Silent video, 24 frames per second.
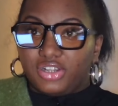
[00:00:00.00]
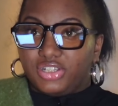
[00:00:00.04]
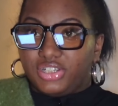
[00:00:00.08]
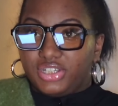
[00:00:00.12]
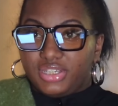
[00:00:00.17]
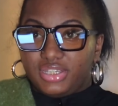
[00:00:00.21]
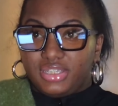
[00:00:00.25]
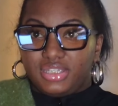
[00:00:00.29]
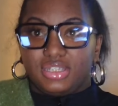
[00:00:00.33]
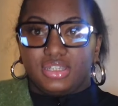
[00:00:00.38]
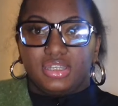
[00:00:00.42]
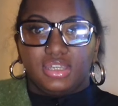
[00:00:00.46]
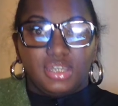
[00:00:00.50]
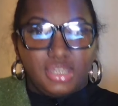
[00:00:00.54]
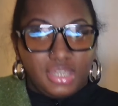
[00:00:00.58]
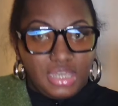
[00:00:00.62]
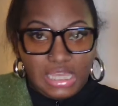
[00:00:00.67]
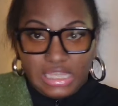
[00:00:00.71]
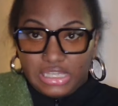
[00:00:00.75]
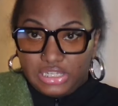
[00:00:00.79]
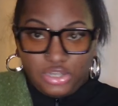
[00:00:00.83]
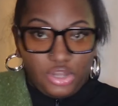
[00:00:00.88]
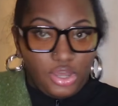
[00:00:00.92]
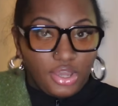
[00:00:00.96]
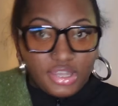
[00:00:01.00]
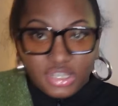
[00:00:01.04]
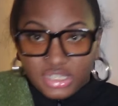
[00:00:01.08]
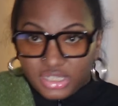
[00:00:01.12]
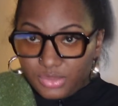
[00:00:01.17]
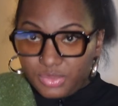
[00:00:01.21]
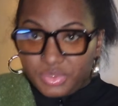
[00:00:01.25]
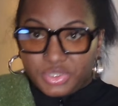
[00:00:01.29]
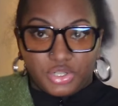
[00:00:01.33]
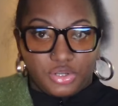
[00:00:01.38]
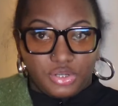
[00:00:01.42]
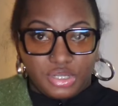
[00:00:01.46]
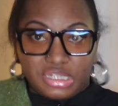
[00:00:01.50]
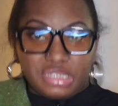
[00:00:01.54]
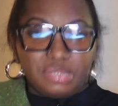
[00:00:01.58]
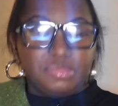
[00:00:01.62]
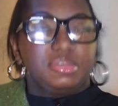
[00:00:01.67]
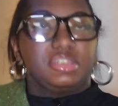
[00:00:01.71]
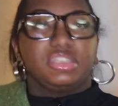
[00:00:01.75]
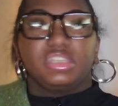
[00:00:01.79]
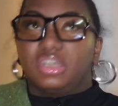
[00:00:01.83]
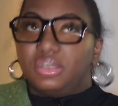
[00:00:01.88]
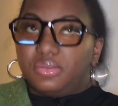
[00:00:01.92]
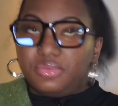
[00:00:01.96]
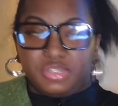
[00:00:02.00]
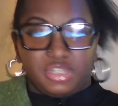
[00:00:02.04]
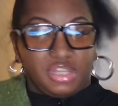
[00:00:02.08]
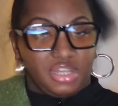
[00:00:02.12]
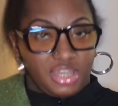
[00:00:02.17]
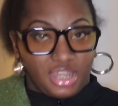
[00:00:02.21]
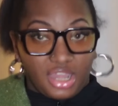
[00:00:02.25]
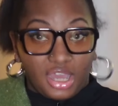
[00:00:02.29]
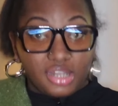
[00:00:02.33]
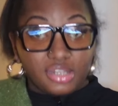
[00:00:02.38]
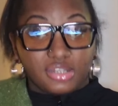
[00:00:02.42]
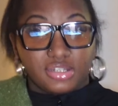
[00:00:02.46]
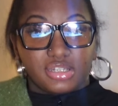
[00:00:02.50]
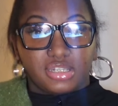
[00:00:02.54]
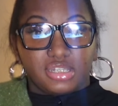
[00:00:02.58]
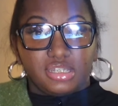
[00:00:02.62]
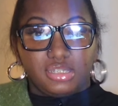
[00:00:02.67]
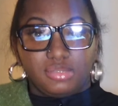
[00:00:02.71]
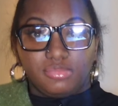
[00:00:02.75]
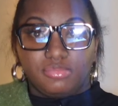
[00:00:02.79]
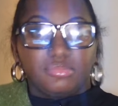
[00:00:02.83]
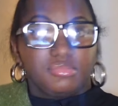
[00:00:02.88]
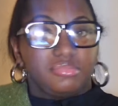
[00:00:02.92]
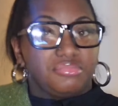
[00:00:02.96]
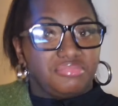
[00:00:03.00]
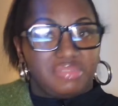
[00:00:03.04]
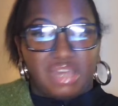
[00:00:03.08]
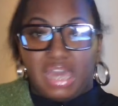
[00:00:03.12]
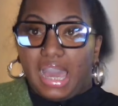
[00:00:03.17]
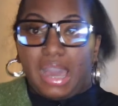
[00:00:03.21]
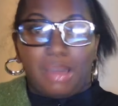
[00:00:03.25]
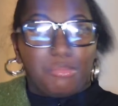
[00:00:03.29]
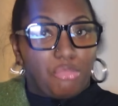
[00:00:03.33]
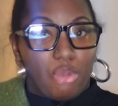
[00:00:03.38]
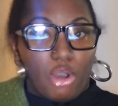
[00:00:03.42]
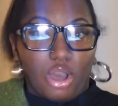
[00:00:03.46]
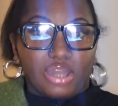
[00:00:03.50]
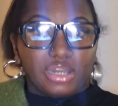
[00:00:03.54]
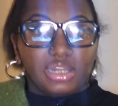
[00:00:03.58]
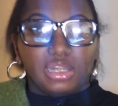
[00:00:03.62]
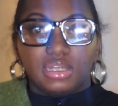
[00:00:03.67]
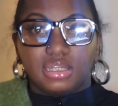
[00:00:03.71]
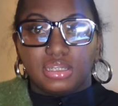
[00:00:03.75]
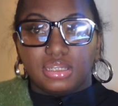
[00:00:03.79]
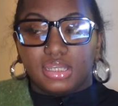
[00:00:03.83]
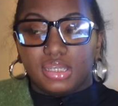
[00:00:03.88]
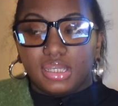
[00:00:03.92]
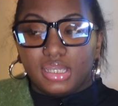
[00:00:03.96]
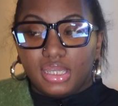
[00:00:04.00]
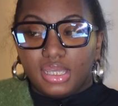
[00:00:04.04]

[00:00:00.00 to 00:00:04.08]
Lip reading: Just as long as it was Christmas and it was in the color scheme, I bought it.